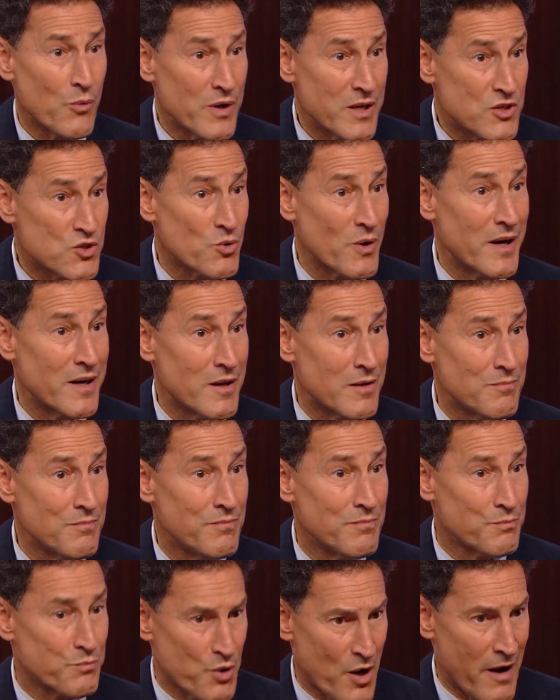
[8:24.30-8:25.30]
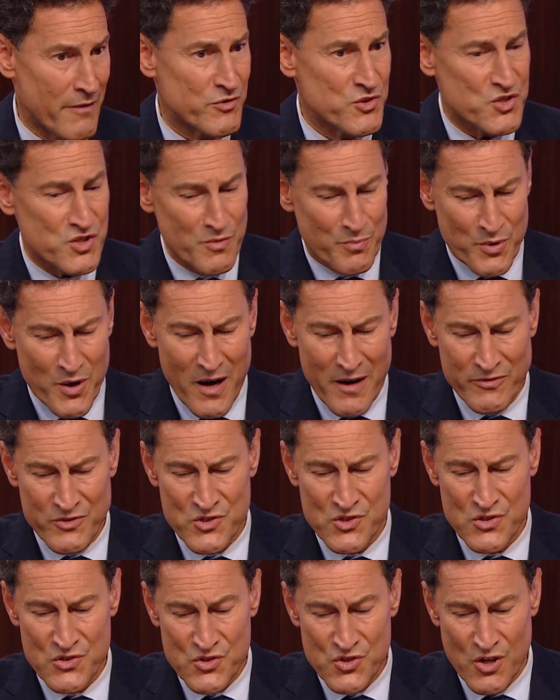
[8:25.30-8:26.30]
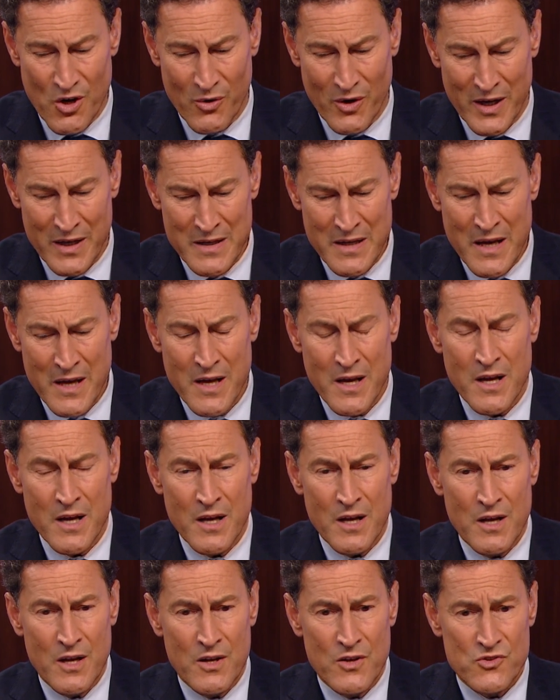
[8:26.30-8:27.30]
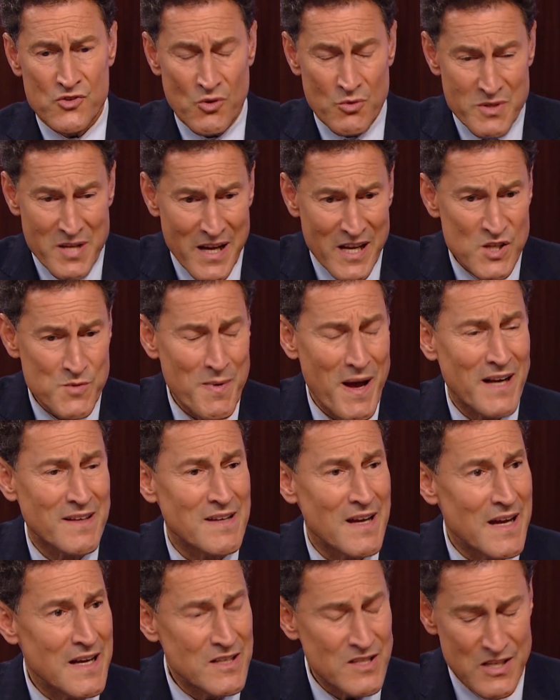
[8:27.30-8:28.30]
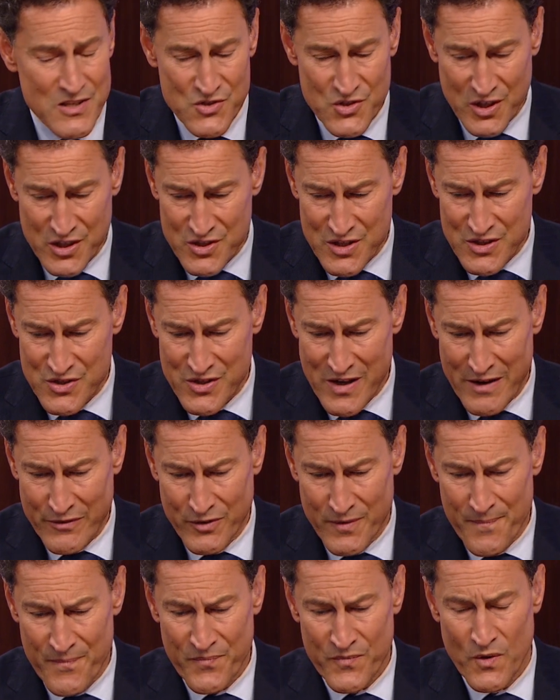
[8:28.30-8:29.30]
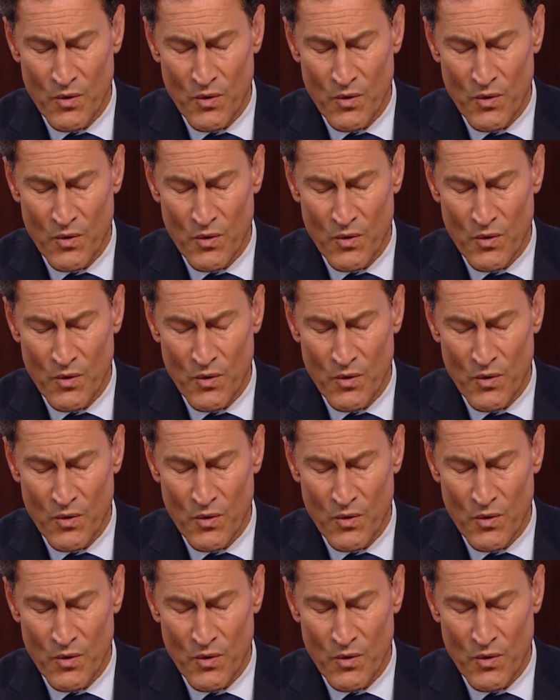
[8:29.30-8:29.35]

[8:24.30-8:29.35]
we traded province to province and so on. So take us back to 1867.